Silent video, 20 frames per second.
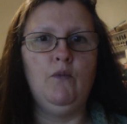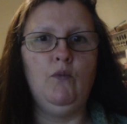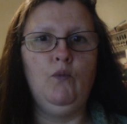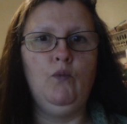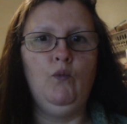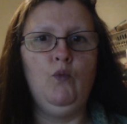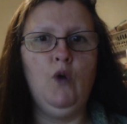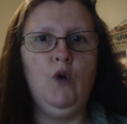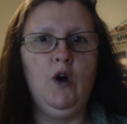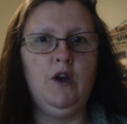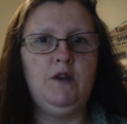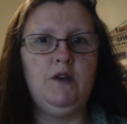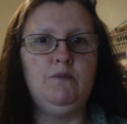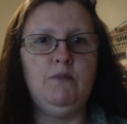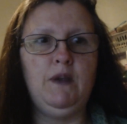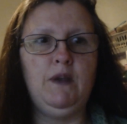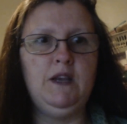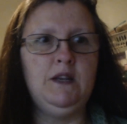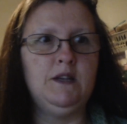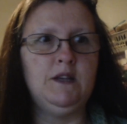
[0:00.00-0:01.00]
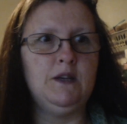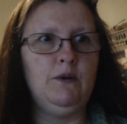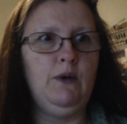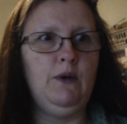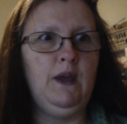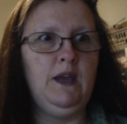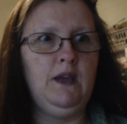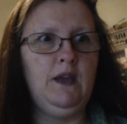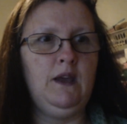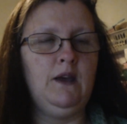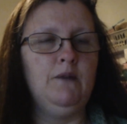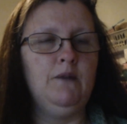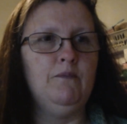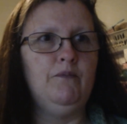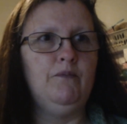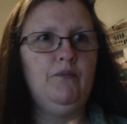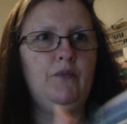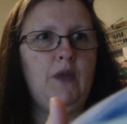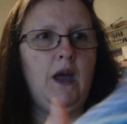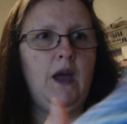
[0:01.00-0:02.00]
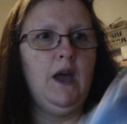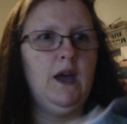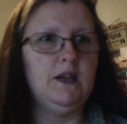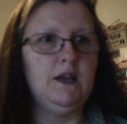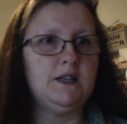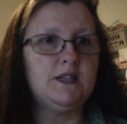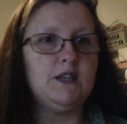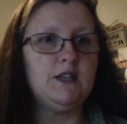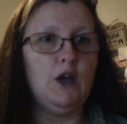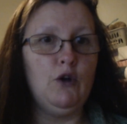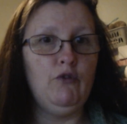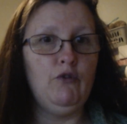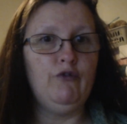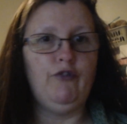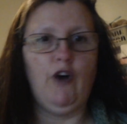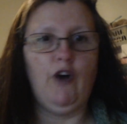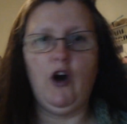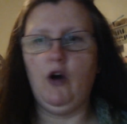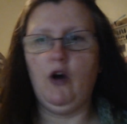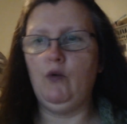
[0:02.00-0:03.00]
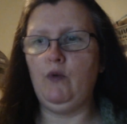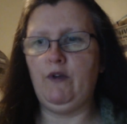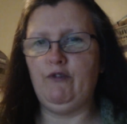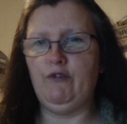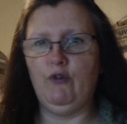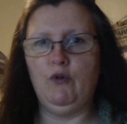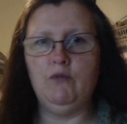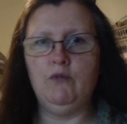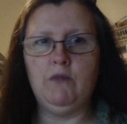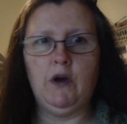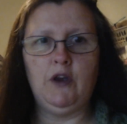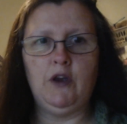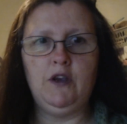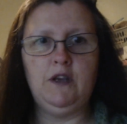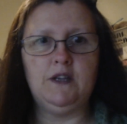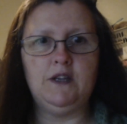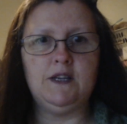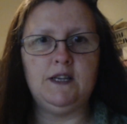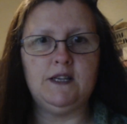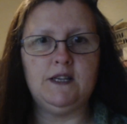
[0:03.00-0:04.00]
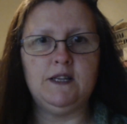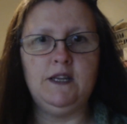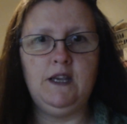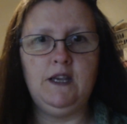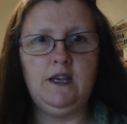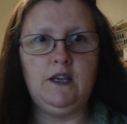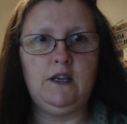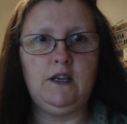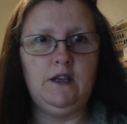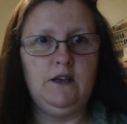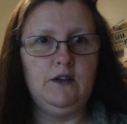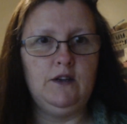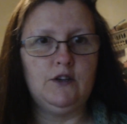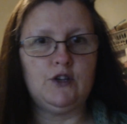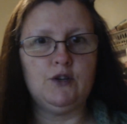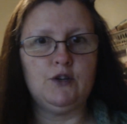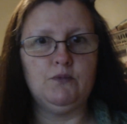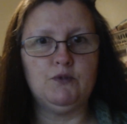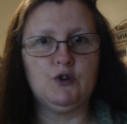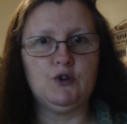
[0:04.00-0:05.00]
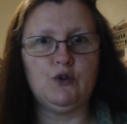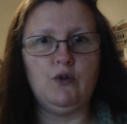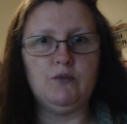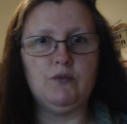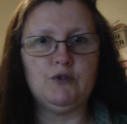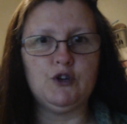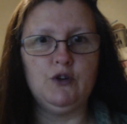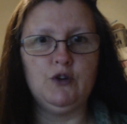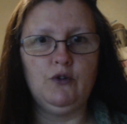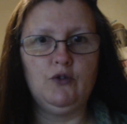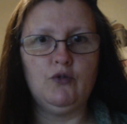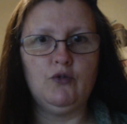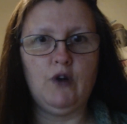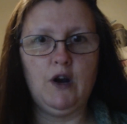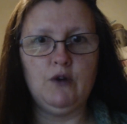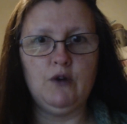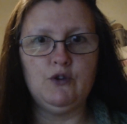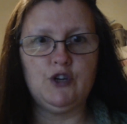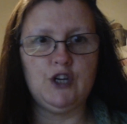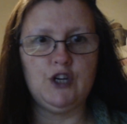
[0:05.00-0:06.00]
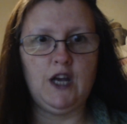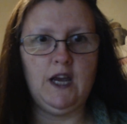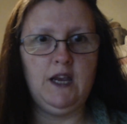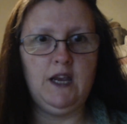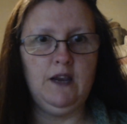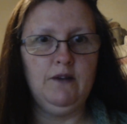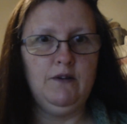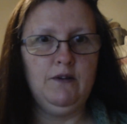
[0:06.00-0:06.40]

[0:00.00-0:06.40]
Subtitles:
what I'd been doing so far with all my Disney subscription crochet.